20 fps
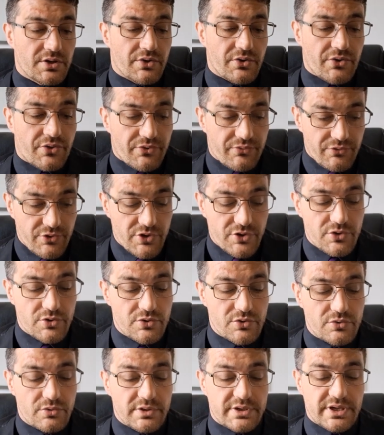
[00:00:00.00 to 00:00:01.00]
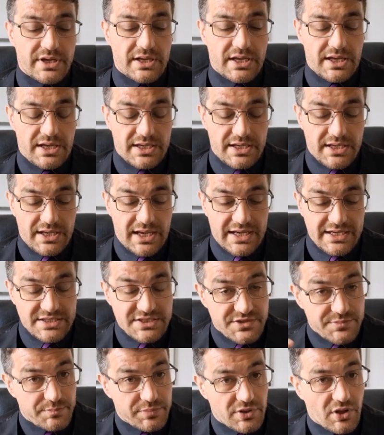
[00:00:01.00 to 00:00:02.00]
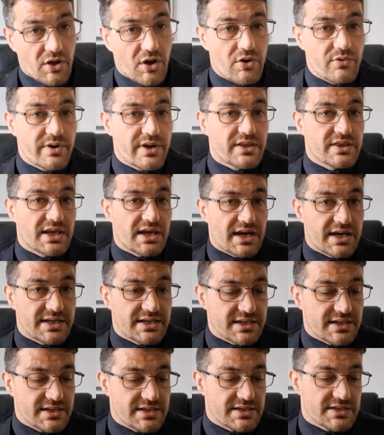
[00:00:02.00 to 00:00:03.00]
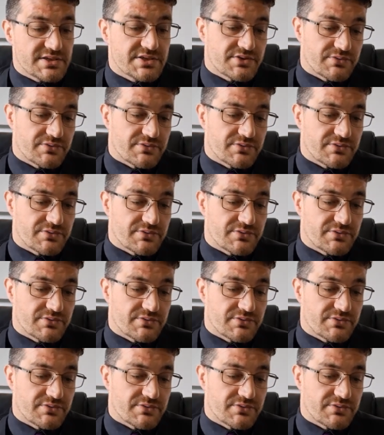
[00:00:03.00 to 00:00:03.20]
through exploring the ideas,